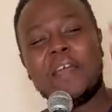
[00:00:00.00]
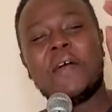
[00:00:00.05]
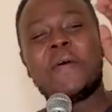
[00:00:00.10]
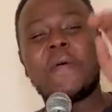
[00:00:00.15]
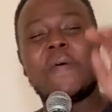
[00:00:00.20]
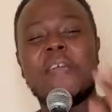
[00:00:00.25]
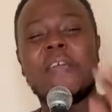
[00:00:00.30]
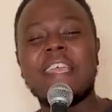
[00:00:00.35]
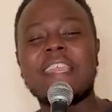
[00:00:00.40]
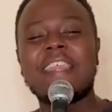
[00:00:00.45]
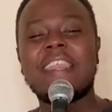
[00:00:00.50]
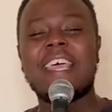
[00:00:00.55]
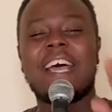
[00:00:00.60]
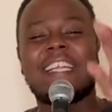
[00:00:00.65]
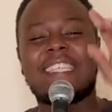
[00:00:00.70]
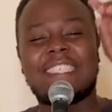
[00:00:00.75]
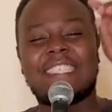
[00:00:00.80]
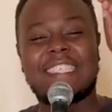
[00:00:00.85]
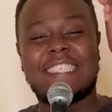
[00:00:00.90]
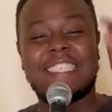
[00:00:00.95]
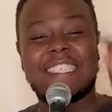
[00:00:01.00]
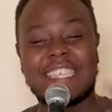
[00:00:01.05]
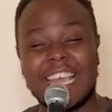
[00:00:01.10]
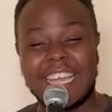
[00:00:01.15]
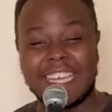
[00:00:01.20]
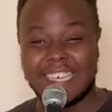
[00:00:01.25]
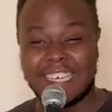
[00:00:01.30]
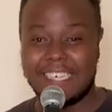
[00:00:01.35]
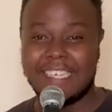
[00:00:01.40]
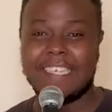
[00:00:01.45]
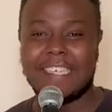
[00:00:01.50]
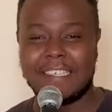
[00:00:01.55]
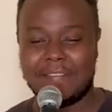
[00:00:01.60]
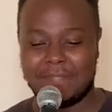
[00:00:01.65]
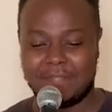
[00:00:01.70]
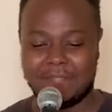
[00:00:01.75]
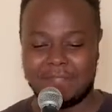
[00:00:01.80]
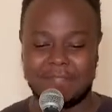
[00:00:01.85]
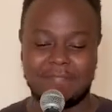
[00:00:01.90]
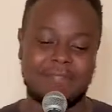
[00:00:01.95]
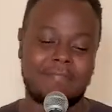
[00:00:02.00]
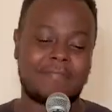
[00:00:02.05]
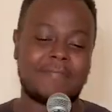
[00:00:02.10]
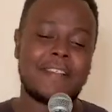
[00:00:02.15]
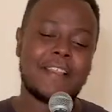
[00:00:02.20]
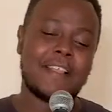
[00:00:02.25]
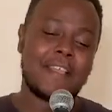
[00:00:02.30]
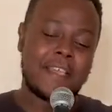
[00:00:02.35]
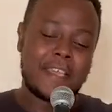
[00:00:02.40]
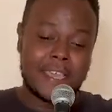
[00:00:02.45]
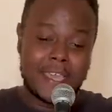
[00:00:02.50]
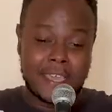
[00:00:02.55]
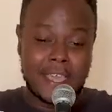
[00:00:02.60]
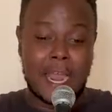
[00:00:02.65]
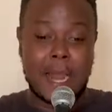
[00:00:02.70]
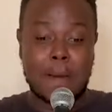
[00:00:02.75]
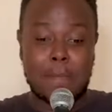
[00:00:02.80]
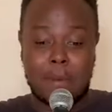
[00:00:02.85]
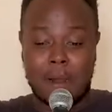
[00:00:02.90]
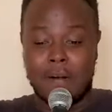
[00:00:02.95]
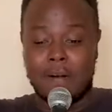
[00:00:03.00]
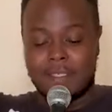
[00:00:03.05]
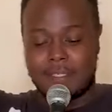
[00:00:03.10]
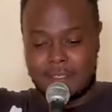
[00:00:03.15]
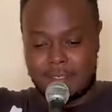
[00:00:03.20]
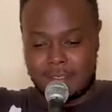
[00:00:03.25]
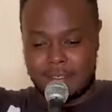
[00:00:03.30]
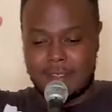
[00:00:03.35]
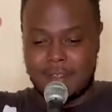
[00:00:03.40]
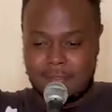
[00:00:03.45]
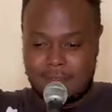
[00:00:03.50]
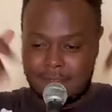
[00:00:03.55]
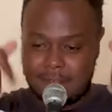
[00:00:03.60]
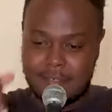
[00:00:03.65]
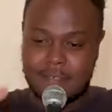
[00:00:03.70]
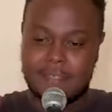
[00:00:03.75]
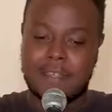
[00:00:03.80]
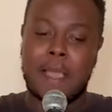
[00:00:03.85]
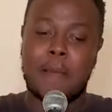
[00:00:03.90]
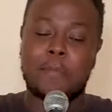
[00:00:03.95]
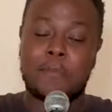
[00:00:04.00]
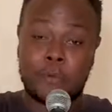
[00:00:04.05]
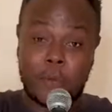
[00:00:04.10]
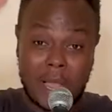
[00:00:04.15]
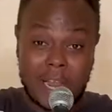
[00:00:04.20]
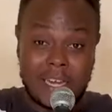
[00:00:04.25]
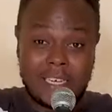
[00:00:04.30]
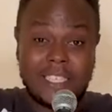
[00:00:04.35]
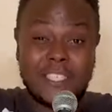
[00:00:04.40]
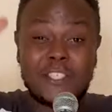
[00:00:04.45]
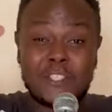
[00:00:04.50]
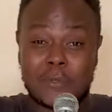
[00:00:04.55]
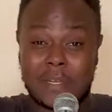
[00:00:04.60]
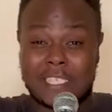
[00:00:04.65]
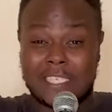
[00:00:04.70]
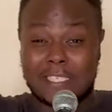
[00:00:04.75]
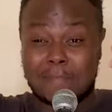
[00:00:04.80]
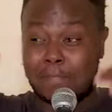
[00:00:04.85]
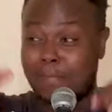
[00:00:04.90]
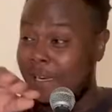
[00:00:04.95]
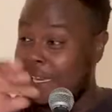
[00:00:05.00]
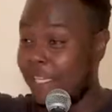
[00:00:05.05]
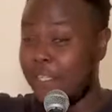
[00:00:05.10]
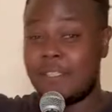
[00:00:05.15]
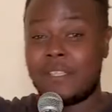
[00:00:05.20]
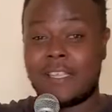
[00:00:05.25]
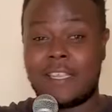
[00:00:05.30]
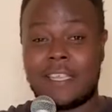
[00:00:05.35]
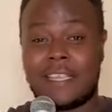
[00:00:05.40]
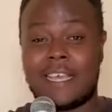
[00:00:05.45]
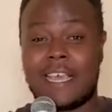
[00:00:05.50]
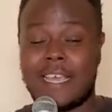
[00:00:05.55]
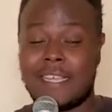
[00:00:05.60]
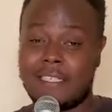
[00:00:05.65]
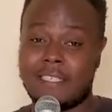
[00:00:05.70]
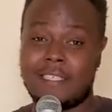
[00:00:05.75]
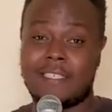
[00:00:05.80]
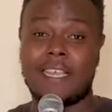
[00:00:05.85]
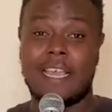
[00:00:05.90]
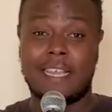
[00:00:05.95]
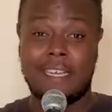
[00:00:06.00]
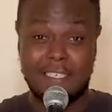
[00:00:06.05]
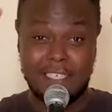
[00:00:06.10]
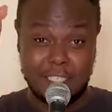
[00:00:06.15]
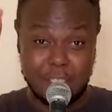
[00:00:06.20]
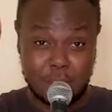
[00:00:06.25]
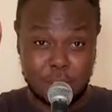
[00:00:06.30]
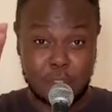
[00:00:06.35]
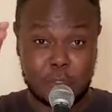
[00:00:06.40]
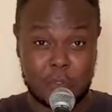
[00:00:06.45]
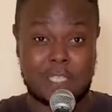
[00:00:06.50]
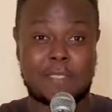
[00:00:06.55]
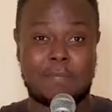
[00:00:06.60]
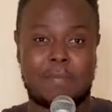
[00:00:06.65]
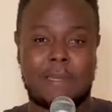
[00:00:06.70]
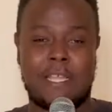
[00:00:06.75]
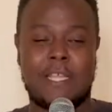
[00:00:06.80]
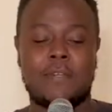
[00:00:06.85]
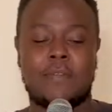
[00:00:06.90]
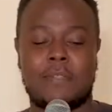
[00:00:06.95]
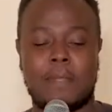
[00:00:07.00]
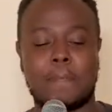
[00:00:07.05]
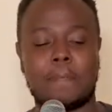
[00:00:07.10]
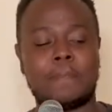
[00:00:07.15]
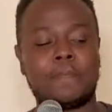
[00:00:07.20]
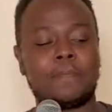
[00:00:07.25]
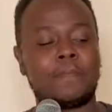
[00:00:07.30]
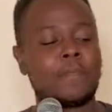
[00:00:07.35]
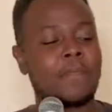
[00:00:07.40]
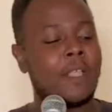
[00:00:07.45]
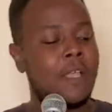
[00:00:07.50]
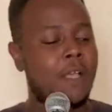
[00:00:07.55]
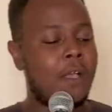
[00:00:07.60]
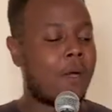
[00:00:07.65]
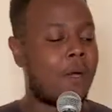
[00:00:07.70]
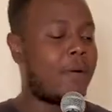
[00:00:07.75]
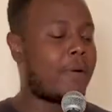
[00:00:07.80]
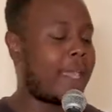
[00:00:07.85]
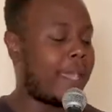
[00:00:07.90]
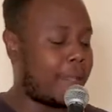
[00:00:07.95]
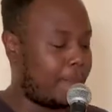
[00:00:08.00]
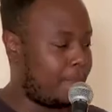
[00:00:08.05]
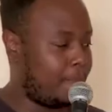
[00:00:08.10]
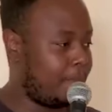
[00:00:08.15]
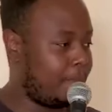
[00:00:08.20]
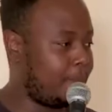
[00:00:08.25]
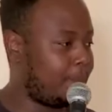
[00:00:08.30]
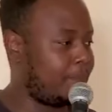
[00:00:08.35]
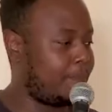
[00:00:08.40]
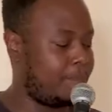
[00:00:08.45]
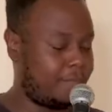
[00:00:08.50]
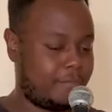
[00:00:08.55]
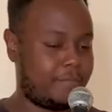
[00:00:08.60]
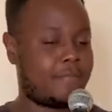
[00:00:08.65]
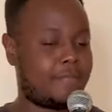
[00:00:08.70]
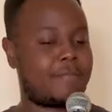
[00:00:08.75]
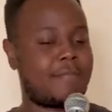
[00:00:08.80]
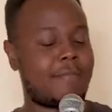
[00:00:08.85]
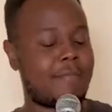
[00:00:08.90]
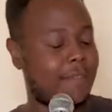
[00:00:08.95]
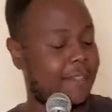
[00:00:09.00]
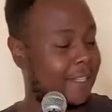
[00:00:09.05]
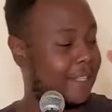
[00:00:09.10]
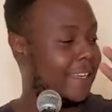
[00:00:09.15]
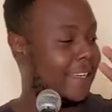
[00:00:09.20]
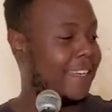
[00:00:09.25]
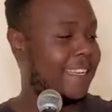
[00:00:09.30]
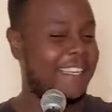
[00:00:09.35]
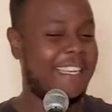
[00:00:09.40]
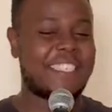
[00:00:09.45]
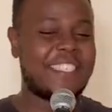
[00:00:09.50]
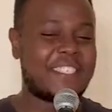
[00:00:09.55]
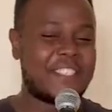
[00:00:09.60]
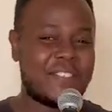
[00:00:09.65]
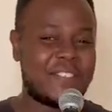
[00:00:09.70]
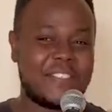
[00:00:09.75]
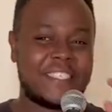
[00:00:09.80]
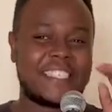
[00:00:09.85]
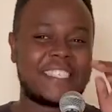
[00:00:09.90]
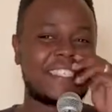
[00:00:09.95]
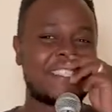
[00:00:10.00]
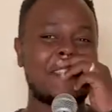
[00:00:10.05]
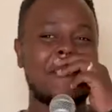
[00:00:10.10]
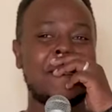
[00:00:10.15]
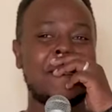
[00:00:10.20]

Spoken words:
With that said, young parents, come, I'll need you to explain to the other guys. I'll need you to explain to them. Okay, let's do this.